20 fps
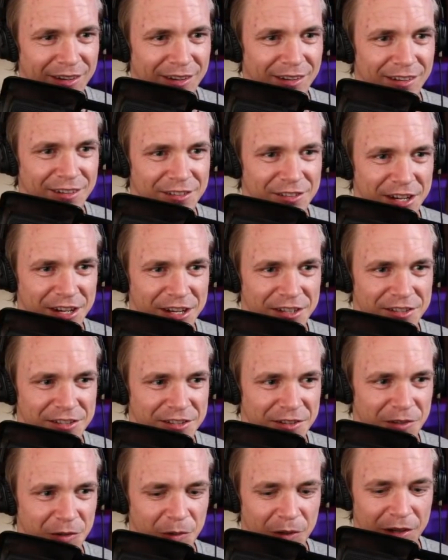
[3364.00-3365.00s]
Changes
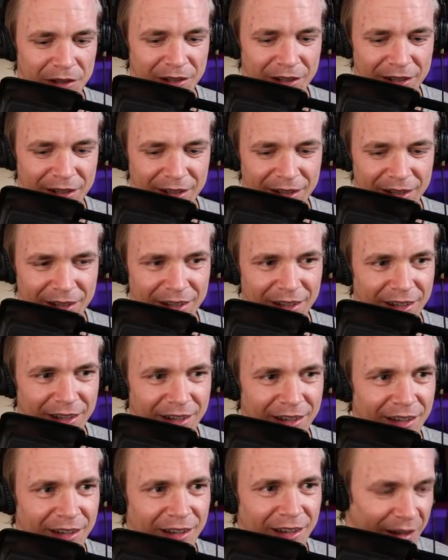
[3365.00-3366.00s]
so quickly.
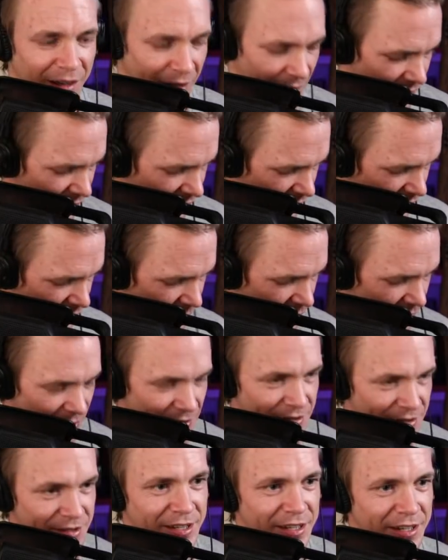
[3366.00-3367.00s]
Let's
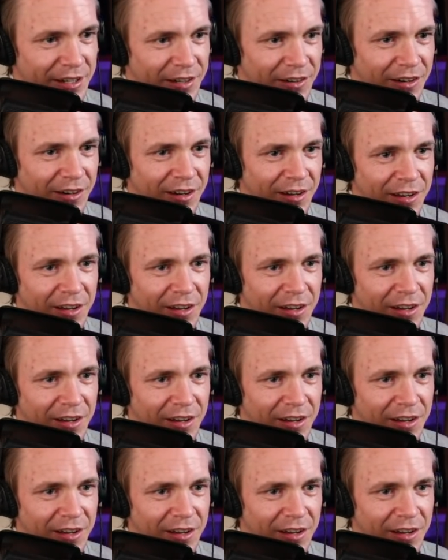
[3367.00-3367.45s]
see here.